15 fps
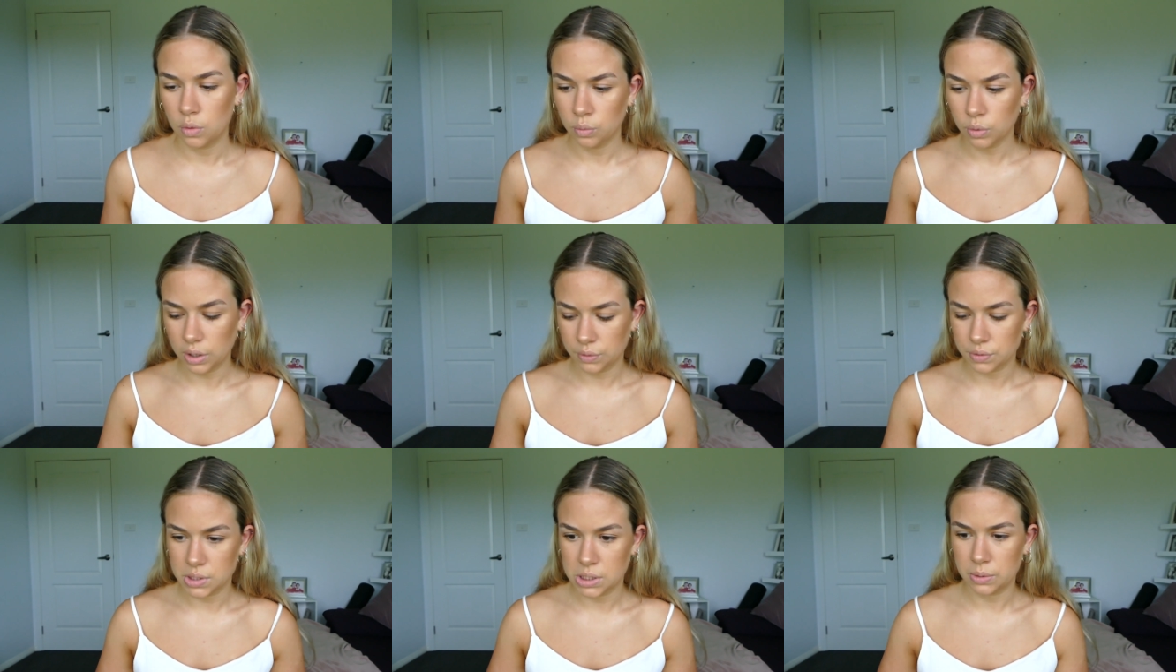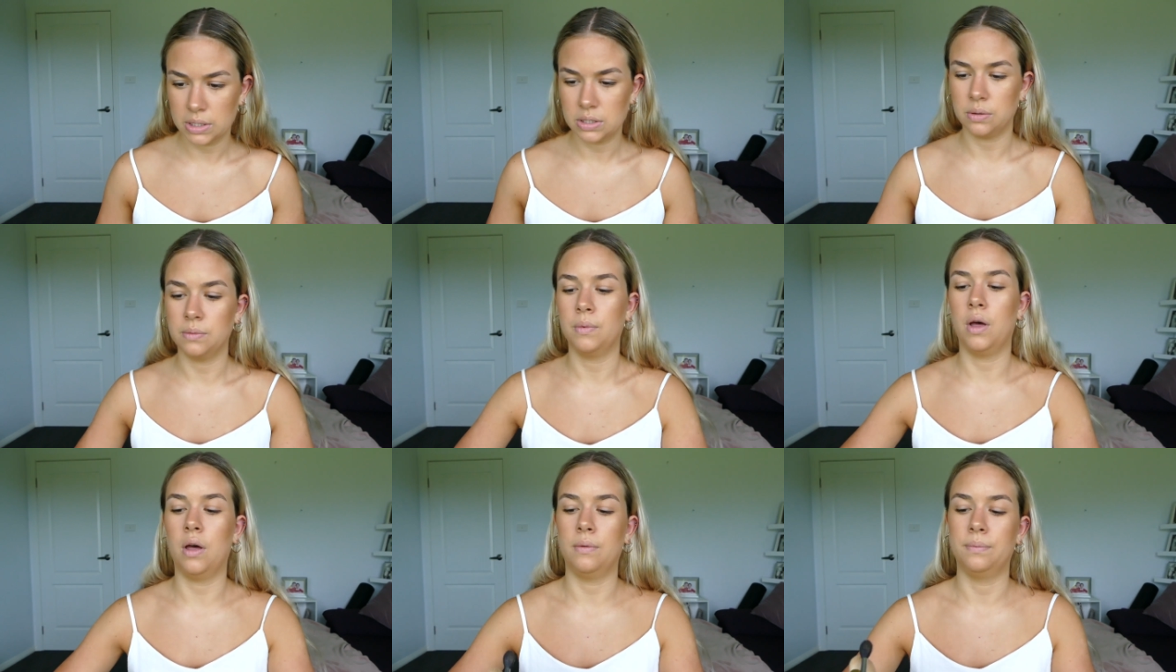What else do I do?
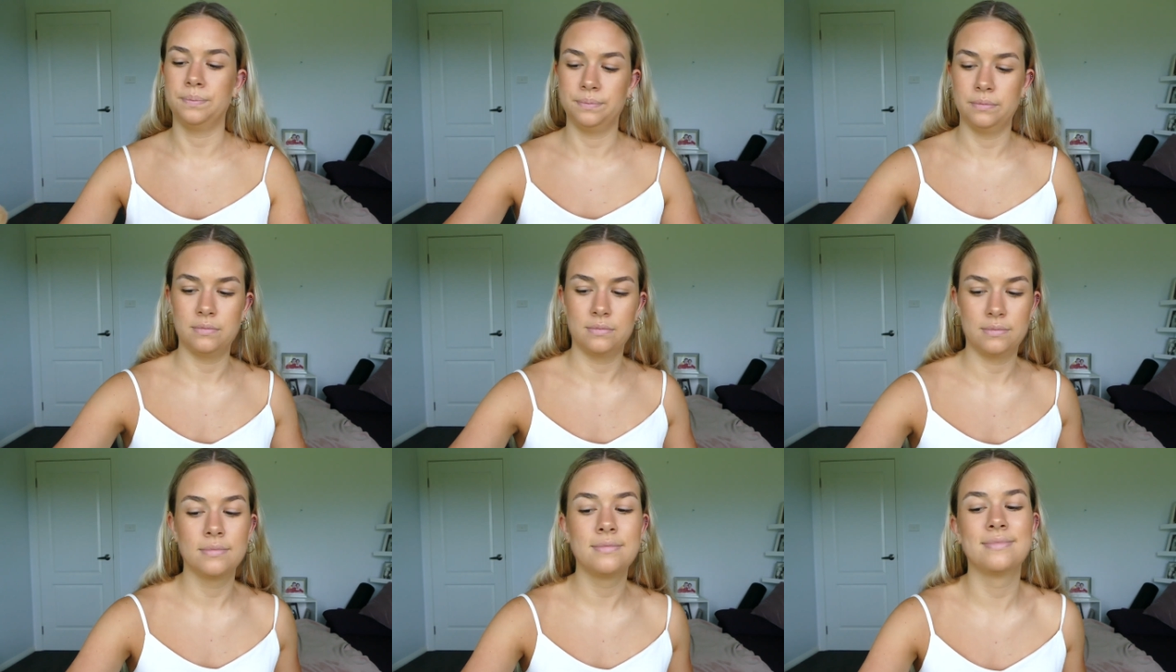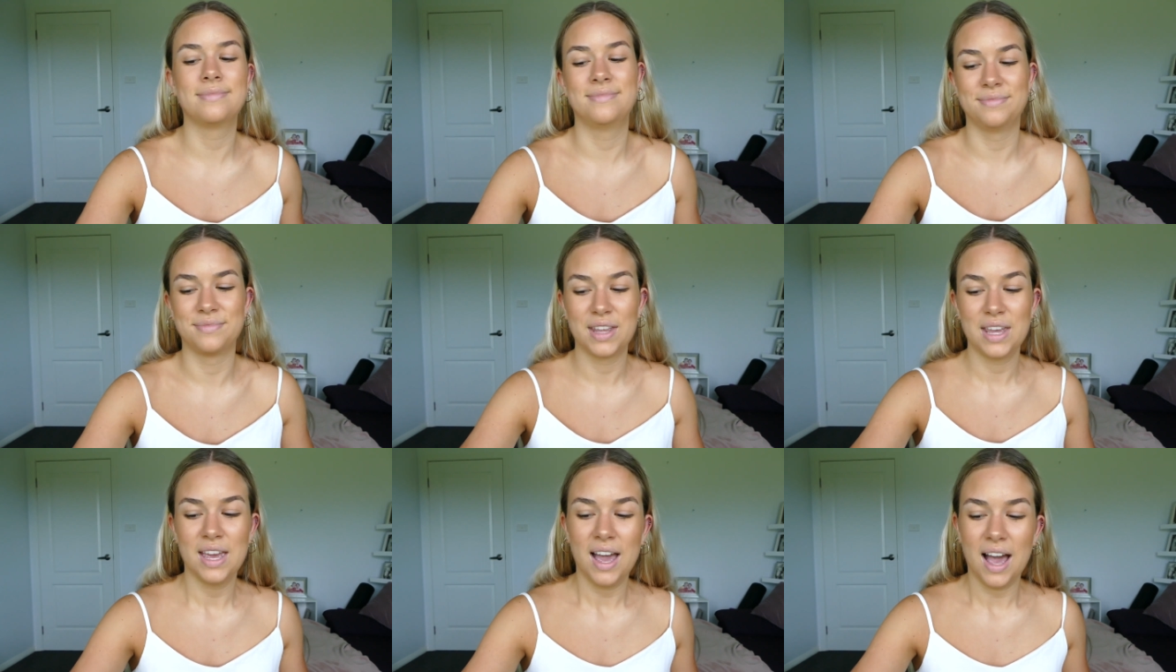Oh,
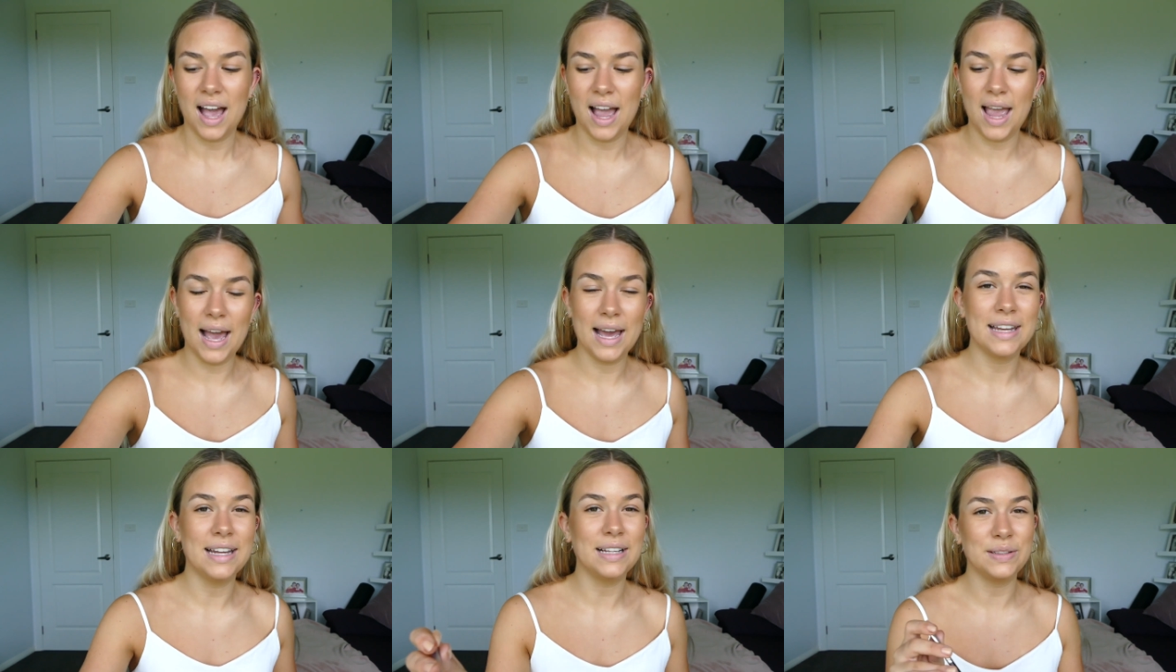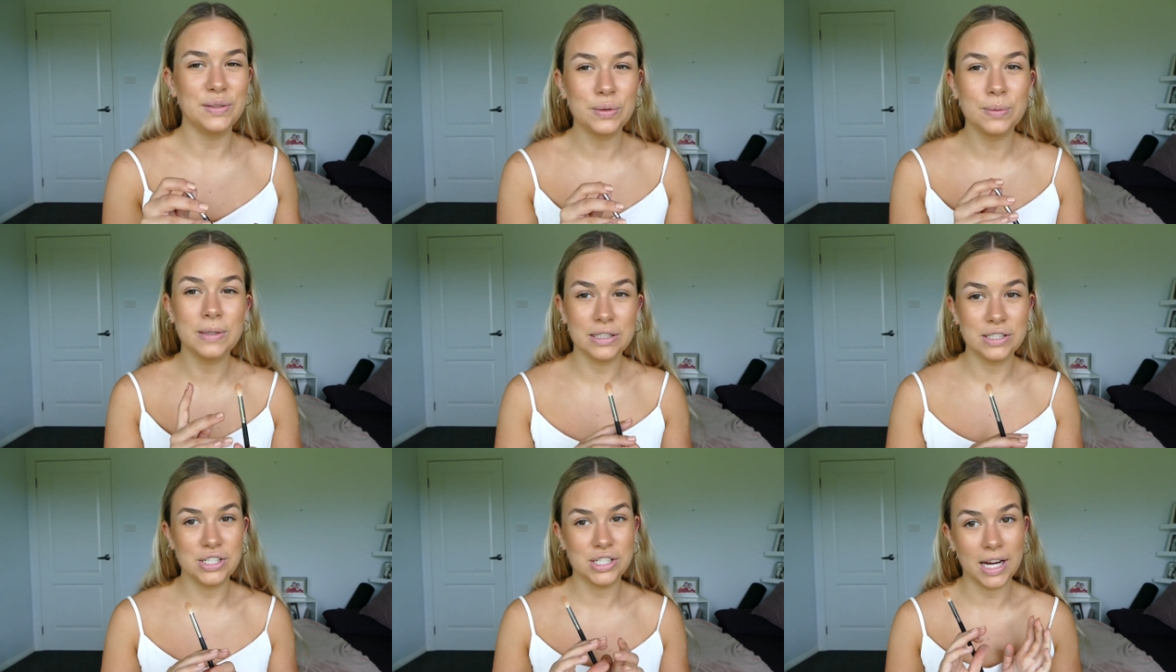I add a little bit
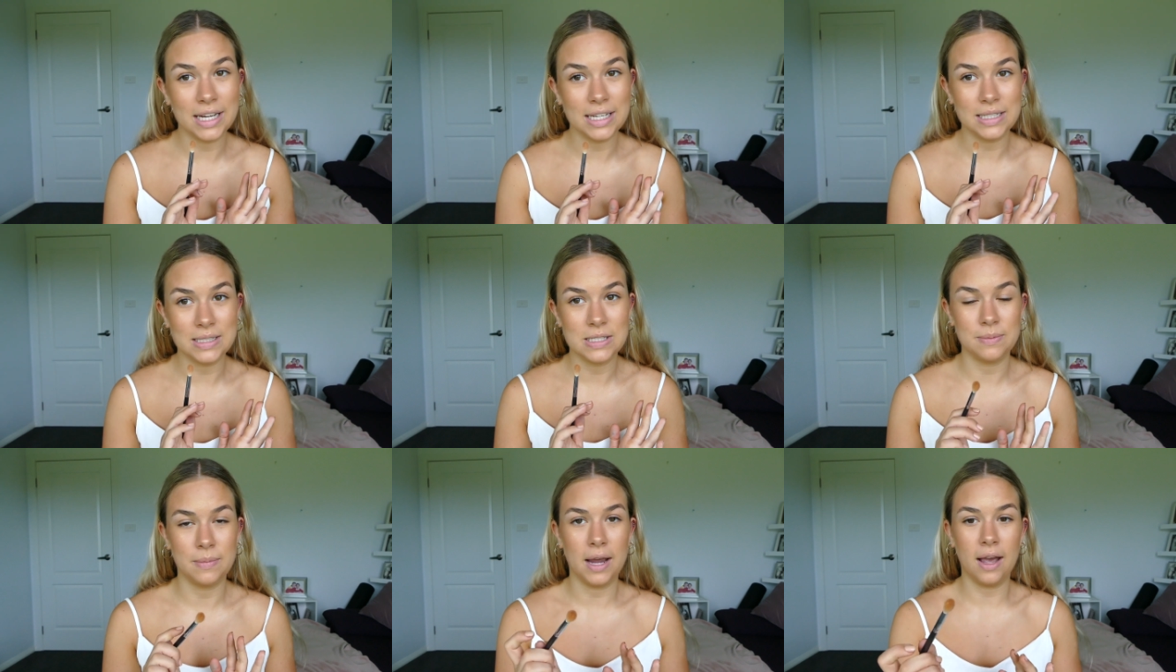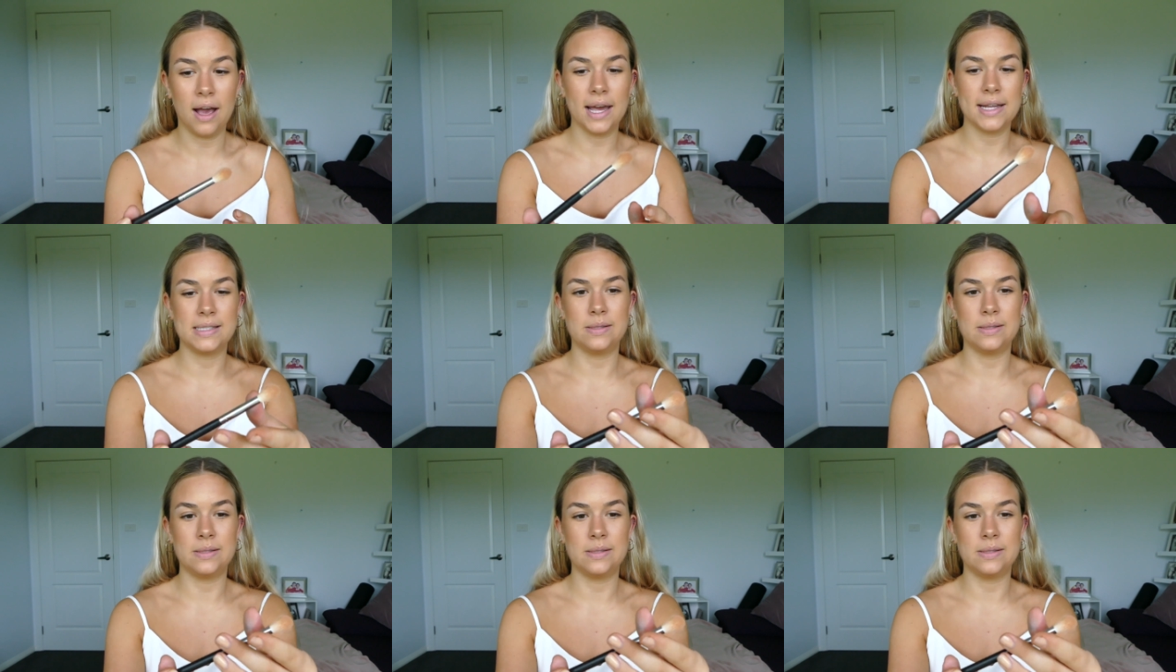of shading to my eyes.